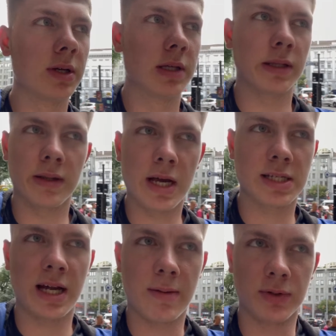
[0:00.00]
Now, that
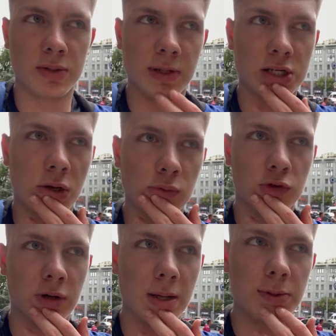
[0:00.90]
hasn't happened to me this whole
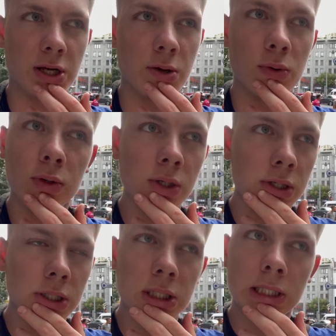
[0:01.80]
trip, so
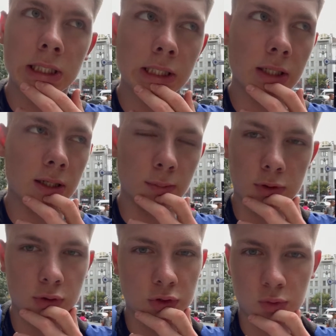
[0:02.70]
I'm not
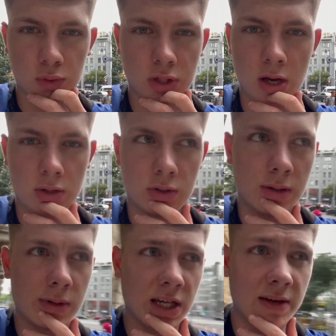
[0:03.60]
too sure what's going on. I'm
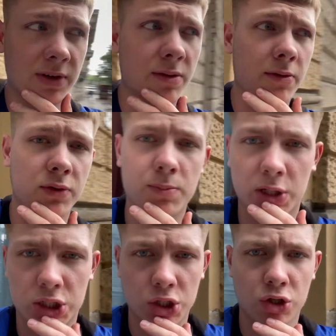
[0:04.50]
going to give another few
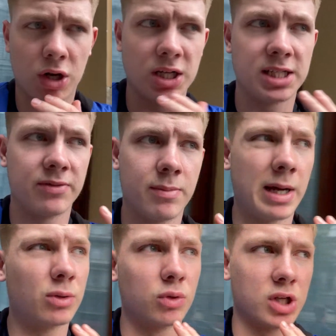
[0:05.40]
buses a try and see if the
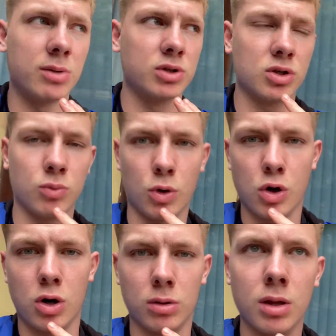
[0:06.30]
back door's open so I can walk
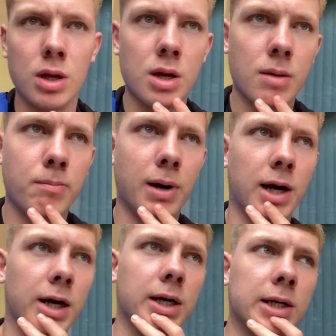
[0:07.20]
on.
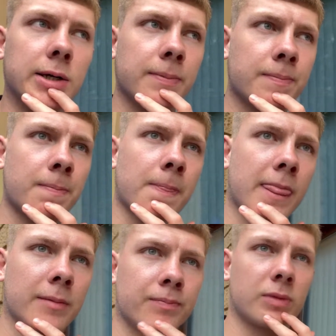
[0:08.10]
But
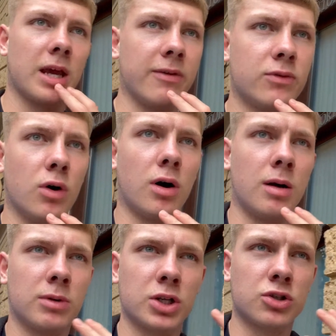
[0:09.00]
if not, I'm
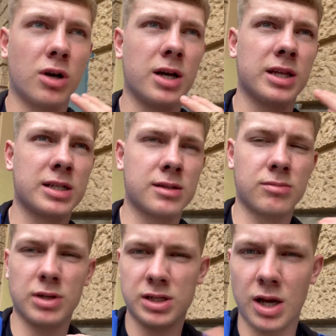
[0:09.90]
going to try this
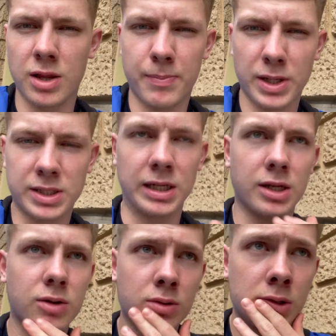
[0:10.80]
other bus they
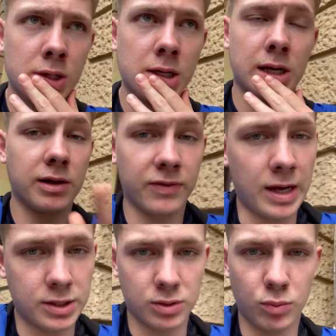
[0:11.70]
do, and if
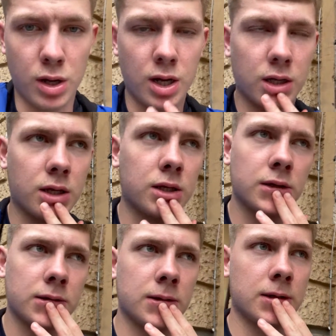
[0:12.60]
that doesn't work,
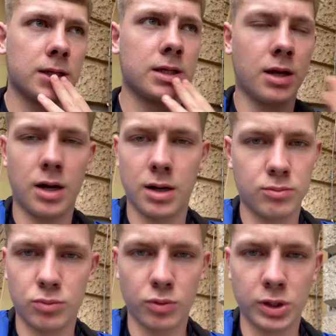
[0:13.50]

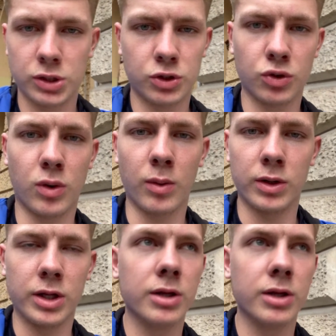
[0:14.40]
I'm not really sure what I'm going to do.